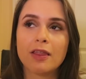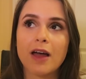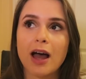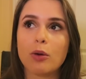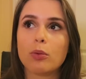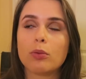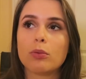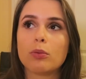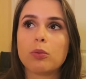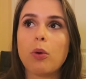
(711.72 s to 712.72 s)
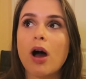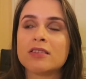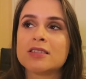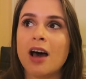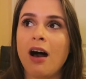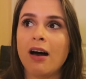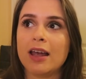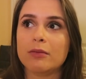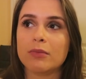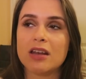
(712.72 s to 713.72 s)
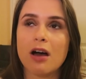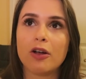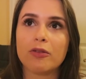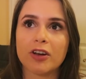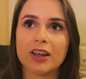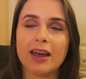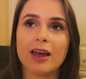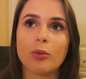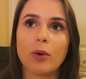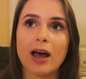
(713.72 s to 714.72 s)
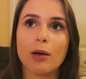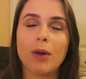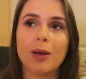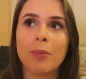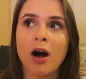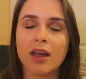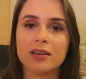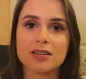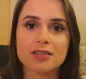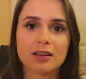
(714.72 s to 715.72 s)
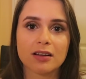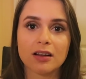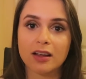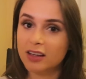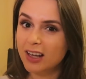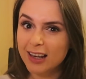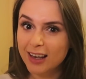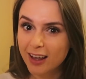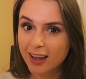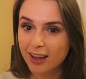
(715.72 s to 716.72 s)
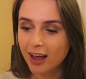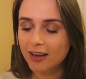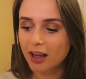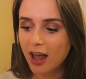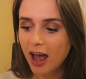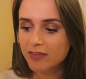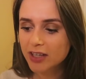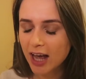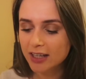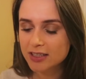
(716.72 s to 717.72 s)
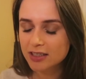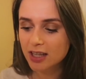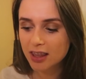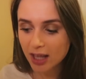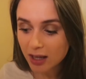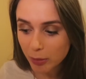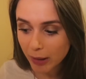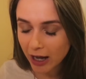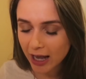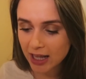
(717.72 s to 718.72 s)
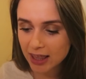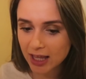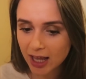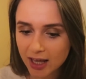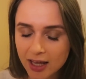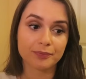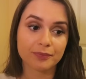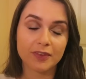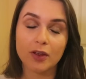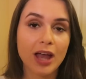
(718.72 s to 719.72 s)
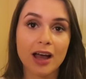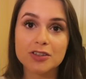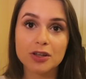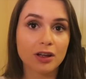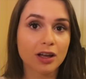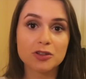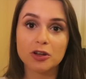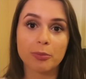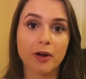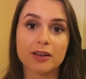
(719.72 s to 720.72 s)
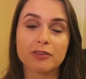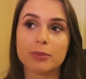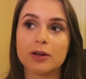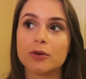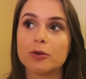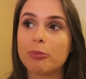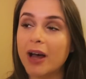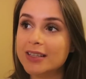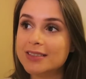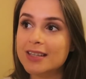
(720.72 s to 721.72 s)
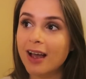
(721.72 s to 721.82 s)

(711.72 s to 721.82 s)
that one time in over a year where my mind is clear and I haven't had to think about anything. So yeah, I took a break from it all, but